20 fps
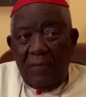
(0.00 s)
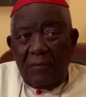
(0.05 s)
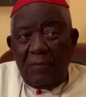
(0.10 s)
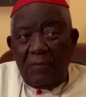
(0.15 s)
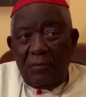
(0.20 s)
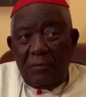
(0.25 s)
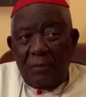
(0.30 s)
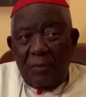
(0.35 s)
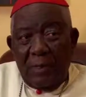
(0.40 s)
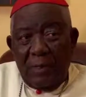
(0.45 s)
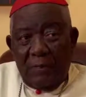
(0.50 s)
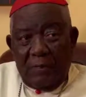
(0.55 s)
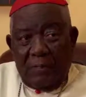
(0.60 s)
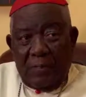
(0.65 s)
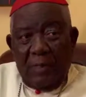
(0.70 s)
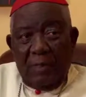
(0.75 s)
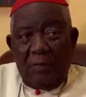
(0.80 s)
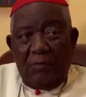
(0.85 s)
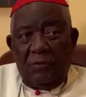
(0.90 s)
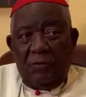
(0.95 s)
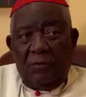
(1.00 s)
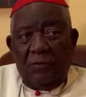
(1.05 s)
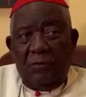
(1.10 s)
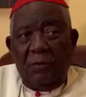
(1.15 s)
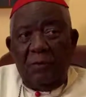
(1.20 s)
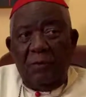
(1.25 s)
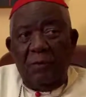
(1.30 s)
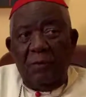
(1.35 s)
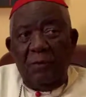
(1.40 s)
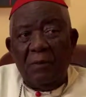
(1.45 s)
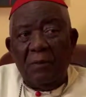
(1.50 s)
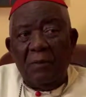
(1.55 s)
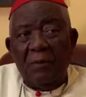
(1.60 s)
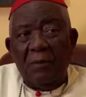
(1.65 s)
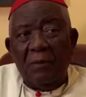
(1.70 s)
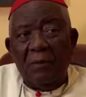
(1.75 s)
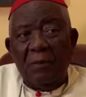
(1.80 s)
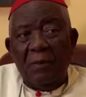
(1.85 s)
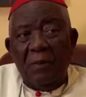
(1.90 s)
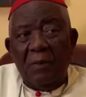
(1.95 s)
to 8 pages.
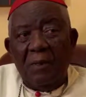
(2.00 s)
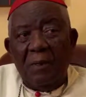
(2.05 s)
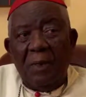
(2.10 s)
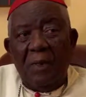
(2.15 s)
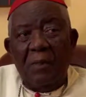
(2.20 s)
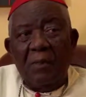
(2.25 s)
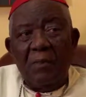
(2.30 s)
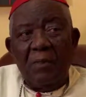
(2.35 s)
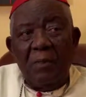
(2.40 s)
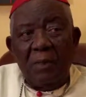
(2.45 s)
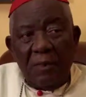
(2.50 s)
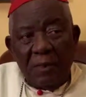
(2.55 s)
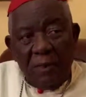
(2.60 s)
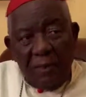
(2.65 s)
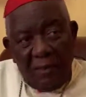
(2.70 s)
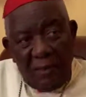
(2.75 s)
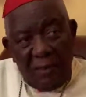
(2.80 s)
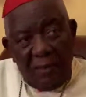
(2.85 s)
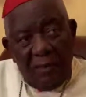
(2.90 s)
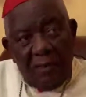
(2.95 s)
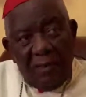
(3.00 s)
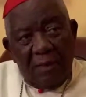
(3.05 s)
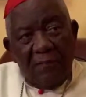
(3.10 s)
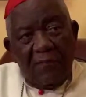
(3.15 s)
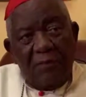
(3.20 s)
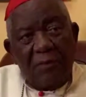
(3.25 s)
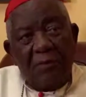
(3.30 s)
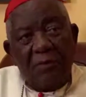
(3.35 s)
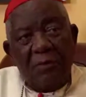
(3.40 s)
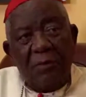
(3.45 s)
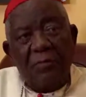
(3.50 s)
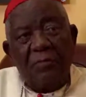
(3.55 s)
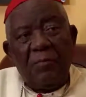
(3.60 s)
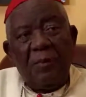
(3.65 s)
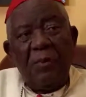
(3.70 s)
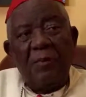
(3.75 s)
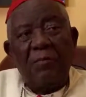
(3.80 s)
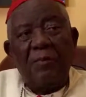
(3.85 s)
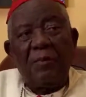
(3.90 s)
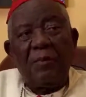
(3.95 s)
And we'll give it to the
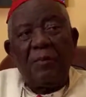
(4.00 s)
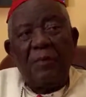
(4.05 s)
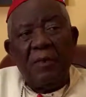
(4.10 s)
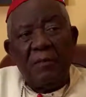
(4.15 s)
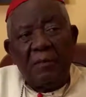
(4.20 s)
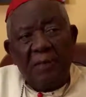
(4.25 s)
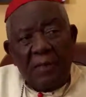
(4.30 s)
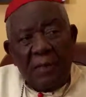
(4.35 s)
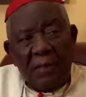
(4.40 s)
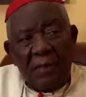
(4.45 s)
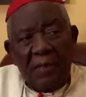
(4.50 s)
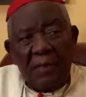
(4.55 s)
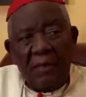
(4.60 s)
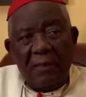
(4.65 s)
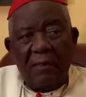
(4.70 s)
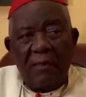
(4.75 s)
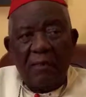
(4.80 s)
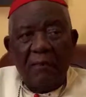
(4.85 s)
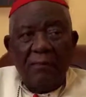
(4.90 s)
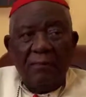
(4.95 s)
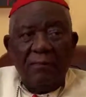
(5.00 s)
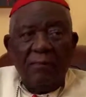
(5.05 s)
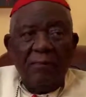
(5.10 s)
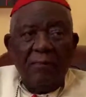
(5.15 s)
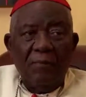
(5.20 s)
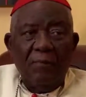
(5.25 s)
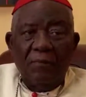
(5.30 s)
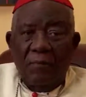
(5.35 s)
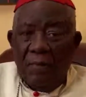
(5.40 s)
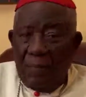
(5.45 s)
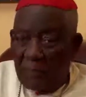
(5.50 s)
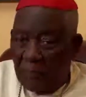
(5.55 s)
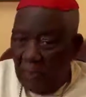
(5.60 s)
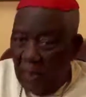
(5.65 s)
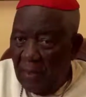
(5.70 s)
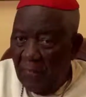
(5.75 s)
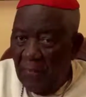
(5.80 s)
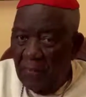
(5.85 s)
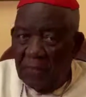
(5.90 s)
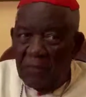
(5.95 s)
people. They will get it. The
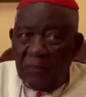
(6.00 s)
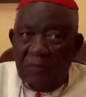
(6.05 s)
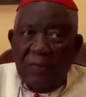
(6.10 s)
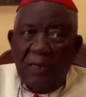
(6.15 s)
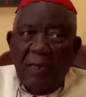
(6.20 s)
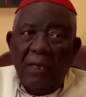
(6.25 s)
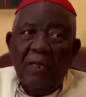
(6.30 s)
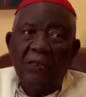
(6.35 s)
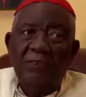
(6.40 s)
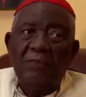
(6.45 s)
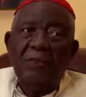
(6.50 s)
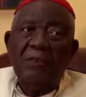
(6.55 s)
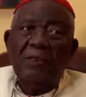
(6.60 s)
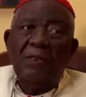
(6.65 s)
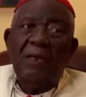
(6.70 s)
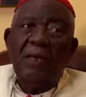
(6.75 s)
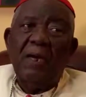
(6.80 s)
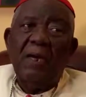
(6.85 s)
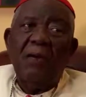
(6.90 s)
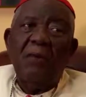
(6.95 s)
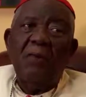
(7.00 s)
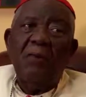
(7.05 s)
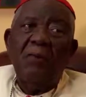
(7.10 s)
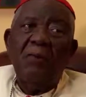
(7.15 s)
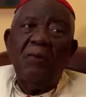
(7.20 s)
Prime Minister has it now.